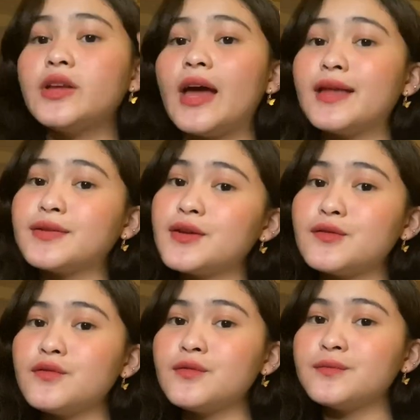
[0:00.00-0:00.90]
Yeah, ito
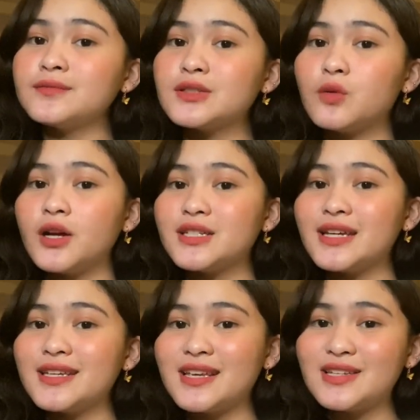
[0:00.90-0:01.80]
yung
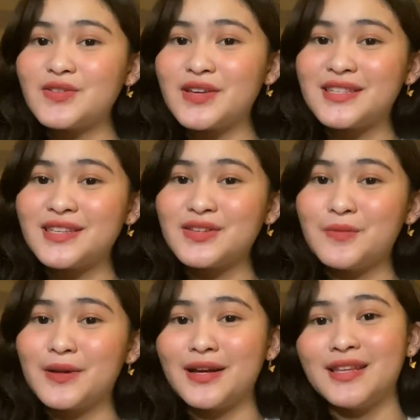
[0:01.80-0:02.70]
swatches. As you can see,
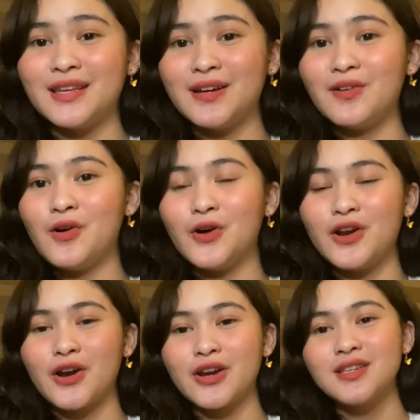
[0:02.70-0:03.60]
sobrang ganda ng
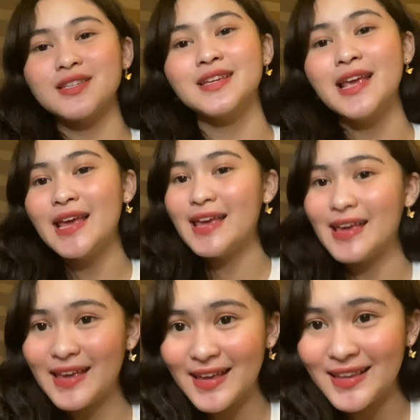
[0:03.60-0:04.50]
colors.
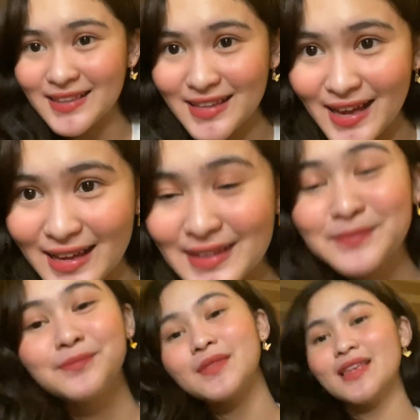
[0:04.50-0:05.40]
And yeah,
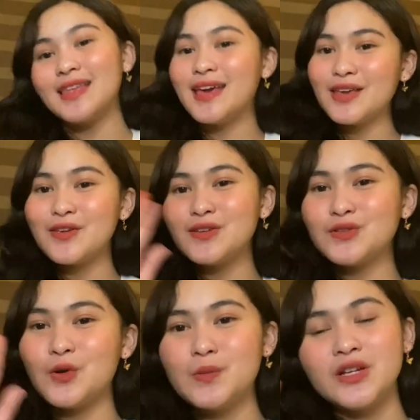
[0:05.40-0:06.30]
thank you
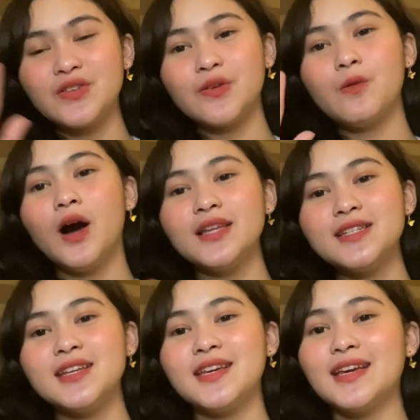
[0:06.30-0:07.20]
so much for
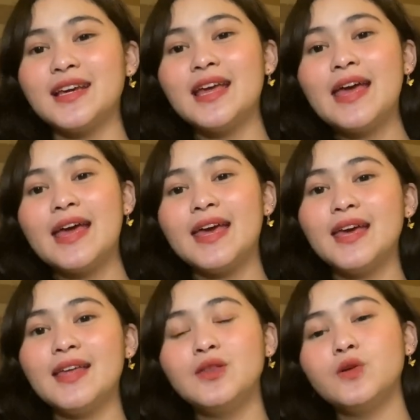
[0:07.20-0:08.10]
watching.
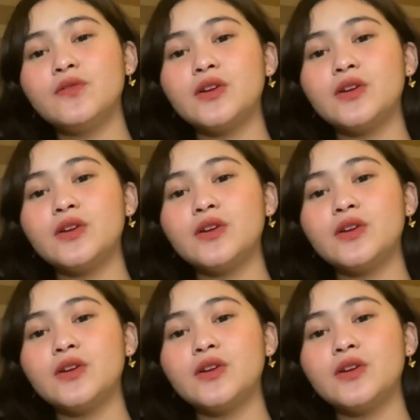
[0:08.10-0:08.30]
And don't